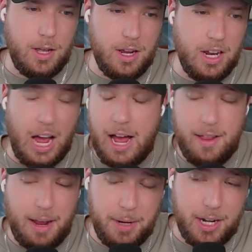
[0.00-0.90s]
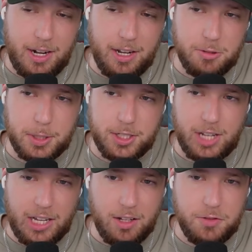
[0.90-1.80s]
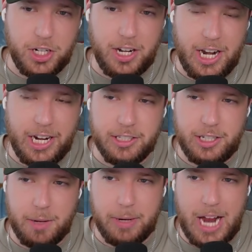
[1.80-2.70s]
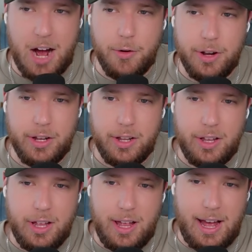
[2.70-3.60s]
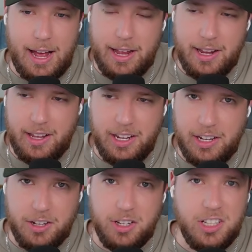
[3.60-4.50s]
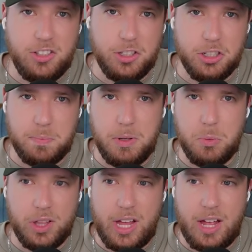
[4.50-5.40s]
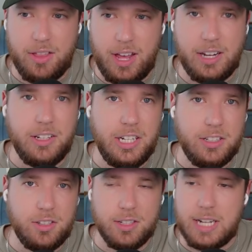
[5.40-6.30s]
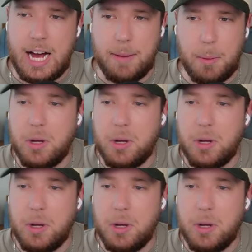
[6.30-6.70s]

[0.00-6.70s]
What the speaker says: Yeah, I mean, and as much as I love Jayden Higgins coming out, He could easily just be one that needs the time.